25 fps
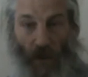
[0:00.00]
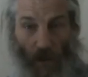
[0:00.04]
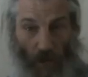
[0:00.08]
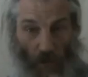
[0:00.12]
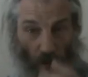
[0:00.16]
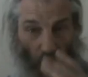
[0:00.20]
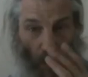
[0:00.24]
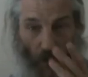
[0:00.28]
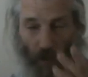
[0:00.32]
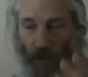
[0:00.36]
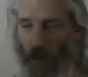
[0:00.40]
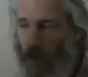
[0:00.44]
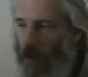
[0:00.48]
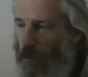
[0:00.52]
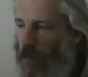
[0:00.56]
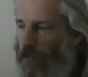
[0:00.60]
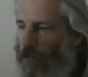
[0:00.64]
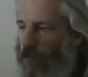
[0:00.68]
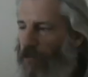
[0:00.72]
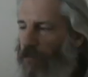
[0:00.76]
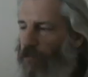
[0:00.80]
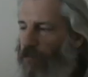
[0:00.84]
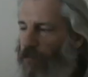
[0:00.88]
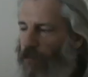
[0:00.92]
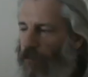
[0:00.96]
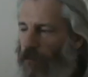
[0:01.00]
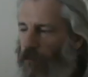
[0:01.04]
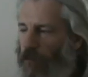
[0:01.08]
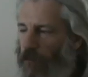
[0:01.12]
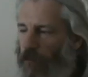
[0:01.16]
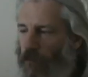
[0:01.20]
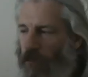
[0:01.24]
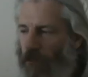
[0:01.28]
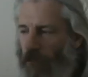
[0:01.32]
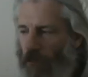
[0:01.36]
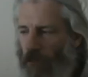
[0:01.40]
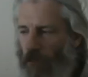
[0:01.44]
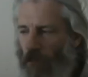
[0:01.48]
aroma
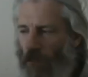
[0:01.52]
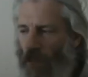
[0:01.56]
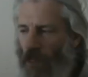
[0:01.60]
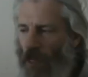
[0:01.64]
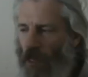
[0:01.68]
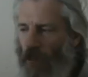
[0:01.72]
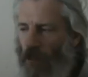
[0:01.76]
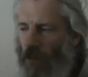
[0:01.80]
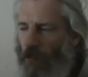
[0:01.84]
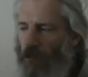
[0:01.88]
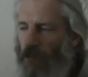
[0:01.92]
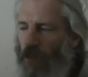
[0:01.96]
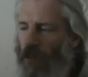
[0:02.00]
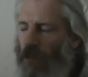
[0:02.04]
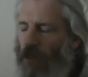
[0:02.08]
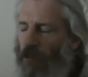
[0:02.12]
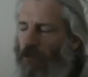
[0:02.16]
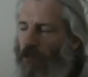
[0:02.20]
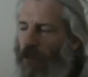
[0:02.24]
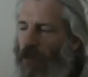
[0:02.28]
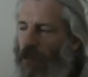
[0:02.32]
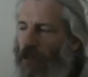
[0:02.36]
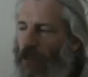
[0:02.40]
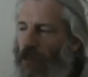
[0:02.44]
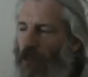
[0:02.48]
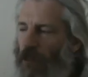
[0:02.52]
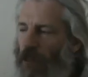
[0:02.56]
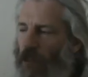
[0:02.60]
and the bittering,